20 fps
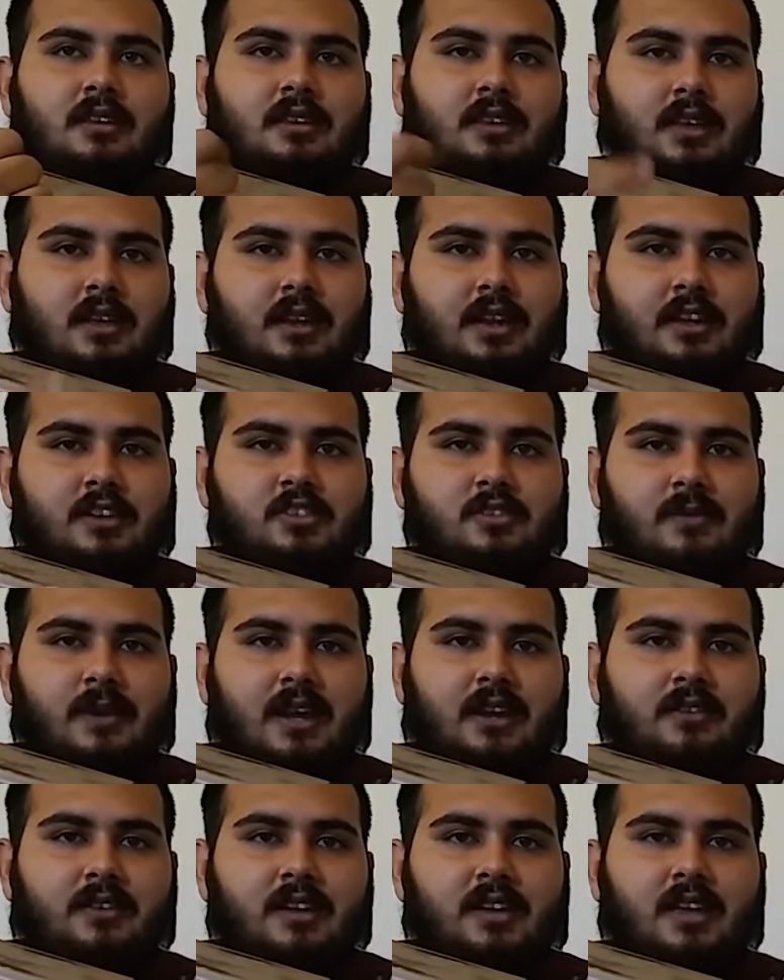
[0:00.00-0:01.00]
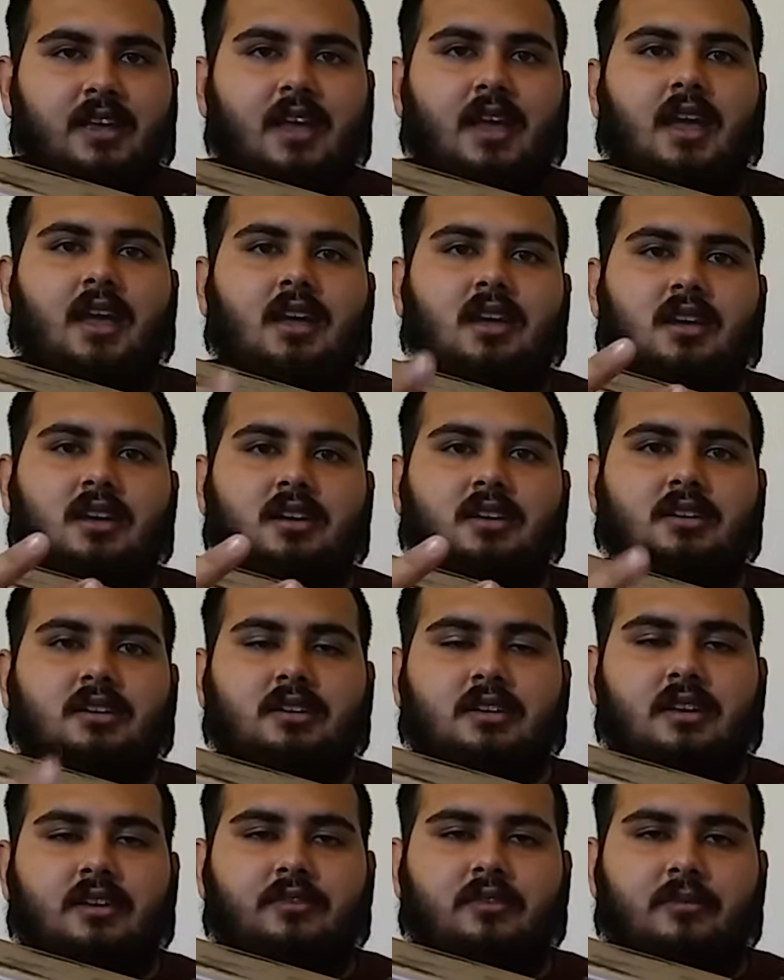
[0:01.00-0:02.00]
get an extra battery,
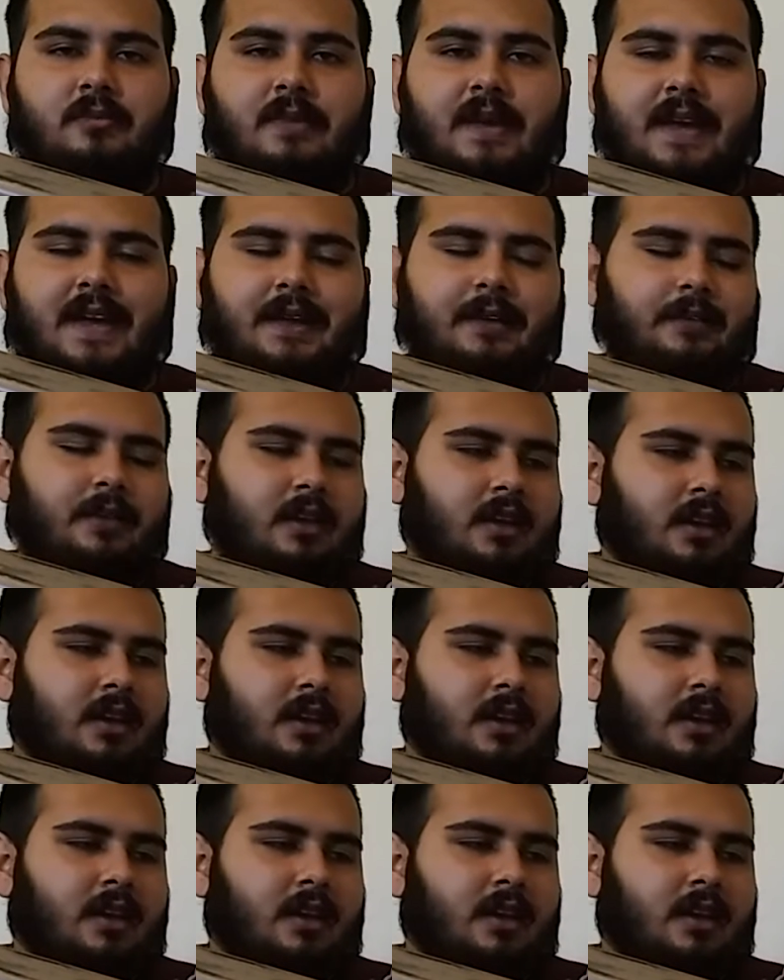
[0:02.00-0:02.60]
and different mag.